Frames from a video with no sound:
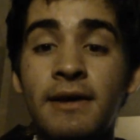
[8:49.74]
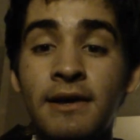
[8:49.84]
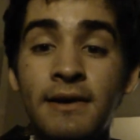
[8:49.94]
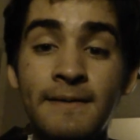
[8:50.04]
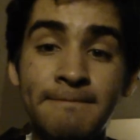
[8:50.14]

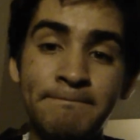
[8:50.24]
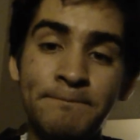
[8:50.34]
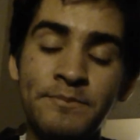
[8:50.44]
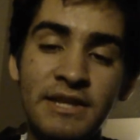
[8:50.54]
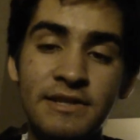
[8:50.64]
And
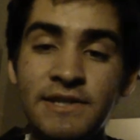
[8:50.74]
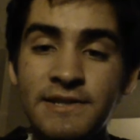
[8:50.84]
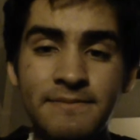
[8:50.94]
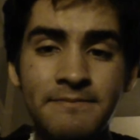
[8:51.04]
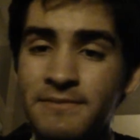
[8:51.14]

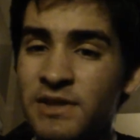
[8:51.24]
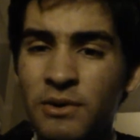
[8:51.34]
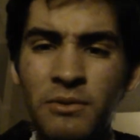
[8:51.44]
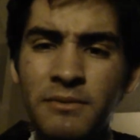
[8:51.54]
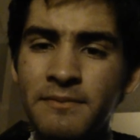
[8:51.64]
just the
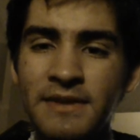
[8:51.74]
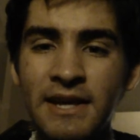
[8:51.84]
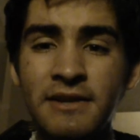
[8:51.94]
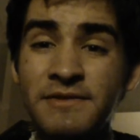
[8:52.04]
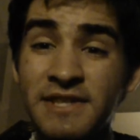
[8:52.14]
whole
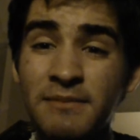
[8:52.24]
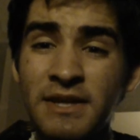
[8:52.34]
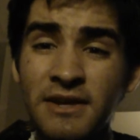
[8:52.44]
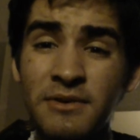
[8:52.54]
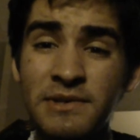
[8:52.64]
negative
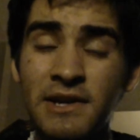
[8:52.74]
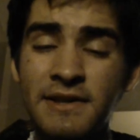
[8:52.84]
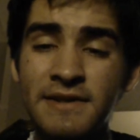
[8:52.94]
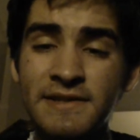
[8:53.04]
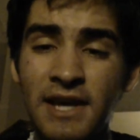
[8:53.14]
stigma that goes on
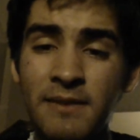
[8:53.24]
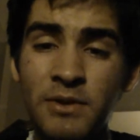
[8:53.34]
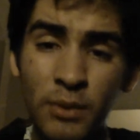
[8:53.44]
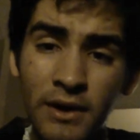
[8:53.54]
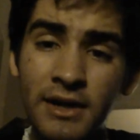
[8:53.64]
in this game,
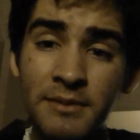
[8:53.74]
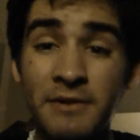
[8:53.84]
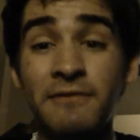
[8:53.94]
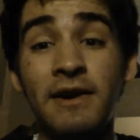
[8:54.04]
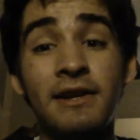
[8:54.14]
you are going to
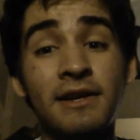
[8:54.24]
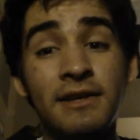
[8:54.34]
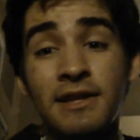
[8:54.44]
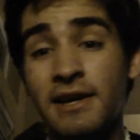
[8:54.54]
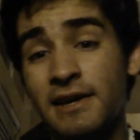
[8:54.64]
be finding
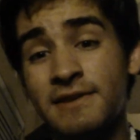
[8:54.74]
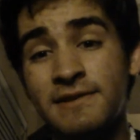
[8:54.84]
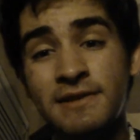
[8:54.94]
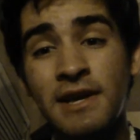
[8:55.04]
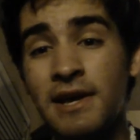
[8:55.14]
it. Like,
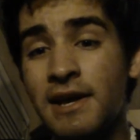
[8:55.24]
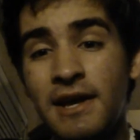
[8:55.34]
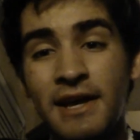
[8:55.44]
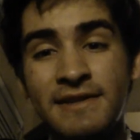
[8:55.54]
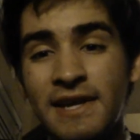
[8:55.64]
it's
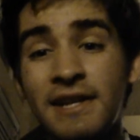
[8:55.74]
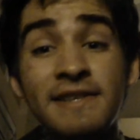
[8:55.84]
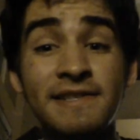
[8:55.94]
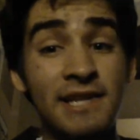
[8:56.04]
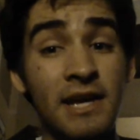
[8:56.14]

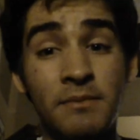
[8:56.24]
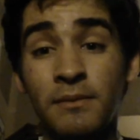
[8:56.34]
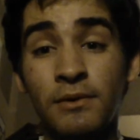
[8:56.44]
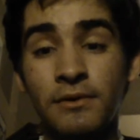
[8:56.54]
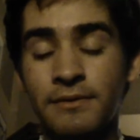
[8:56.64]

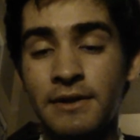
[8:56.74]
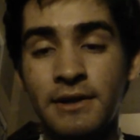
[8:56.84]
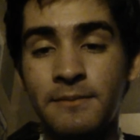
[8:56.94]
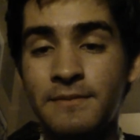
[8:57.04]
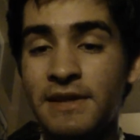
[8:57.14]
inescapable.
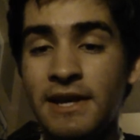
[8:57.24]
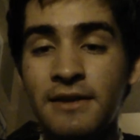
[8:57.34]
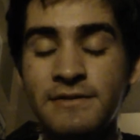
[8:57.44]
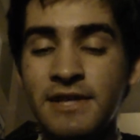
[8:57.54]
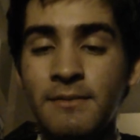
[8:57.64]
The
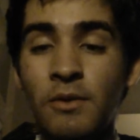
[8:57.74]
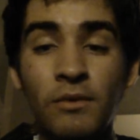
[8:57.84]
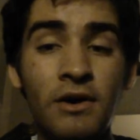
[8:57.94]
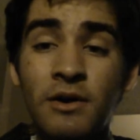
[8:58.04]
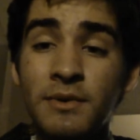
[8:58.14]
negative stigma
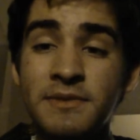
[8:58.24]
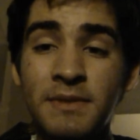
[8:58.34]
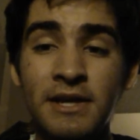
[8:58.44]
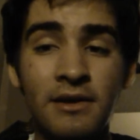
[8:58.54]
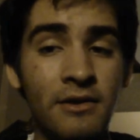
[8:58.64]
will always
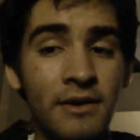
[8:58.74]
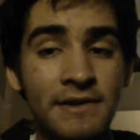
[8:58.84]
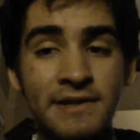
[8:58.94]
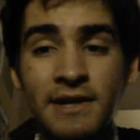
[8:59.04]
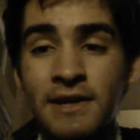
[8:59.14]
be here,
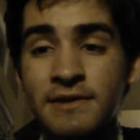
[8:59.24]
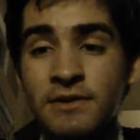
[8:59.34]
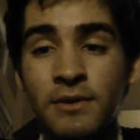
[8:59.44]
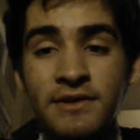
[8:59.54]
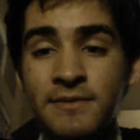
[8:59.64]
as it is
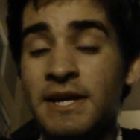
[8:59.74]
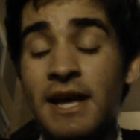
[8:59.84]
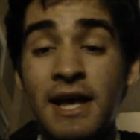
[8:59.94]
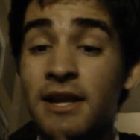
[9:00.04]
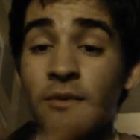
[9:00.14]
going to
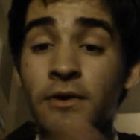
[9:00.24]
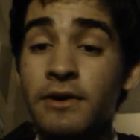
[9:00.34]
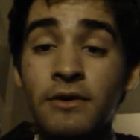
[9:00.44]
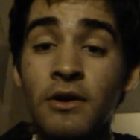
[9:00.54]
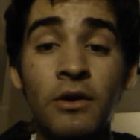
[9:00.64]
be anywhere
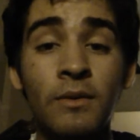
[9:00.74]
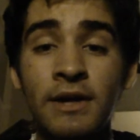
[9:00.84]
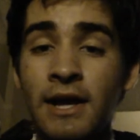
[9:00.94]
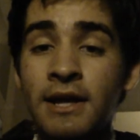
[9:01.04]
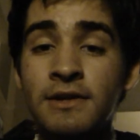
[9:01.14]
you go
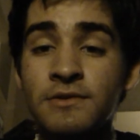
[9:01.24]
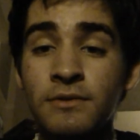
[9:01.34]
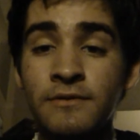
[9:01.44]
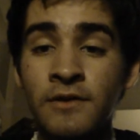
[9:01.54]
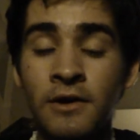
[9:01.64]
in any
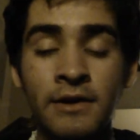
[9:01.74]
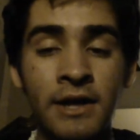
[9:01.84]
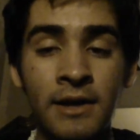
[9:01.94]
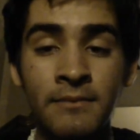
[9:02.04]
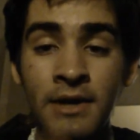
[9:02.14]
sort of card
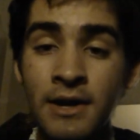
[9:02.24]
game.